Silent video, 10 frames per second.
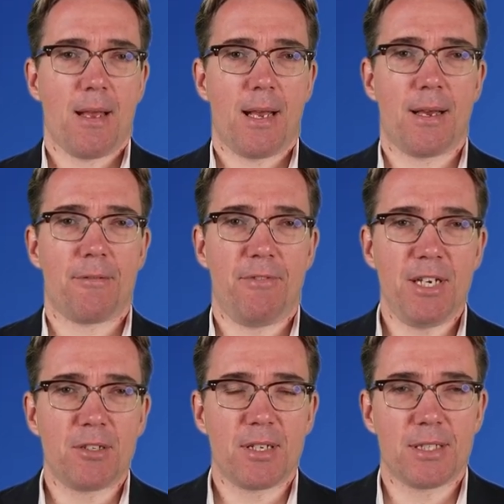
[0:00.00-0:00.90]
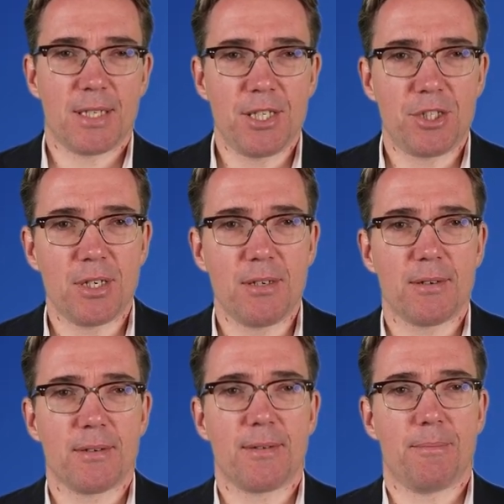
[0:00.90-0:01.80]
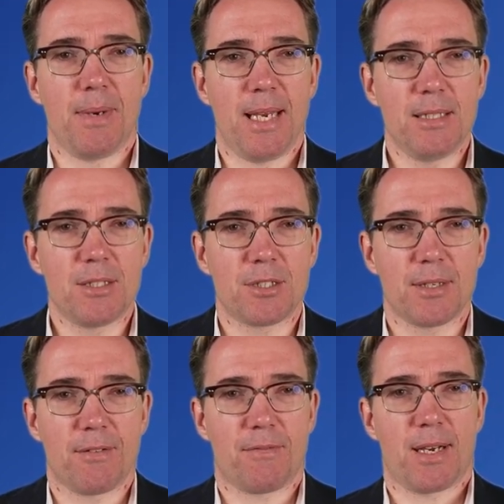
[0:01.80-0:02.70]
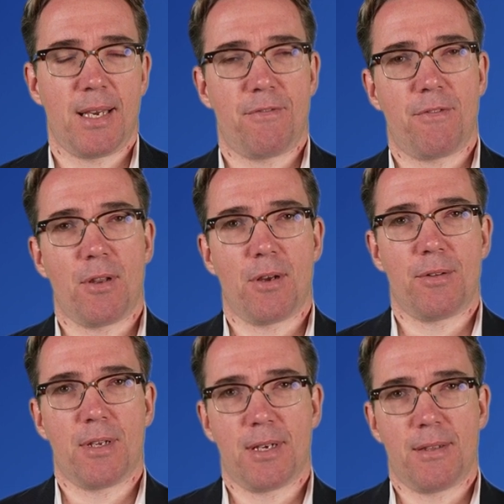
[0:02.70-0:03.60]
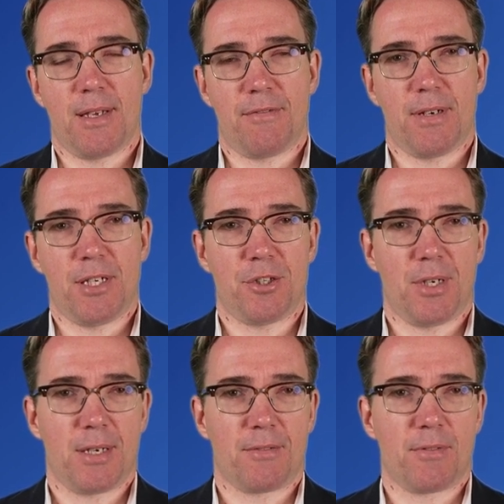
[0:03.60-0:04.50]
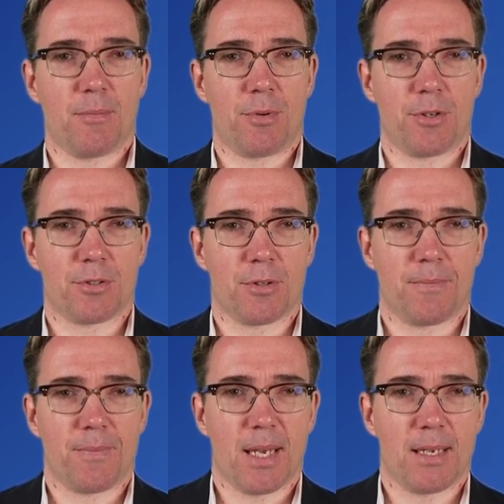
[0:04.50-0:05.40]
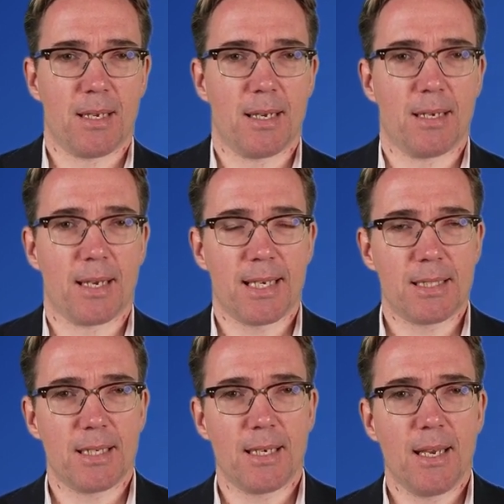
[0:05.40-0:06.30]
Regionalisation means, if I follow the definition here from Bersel and Risse,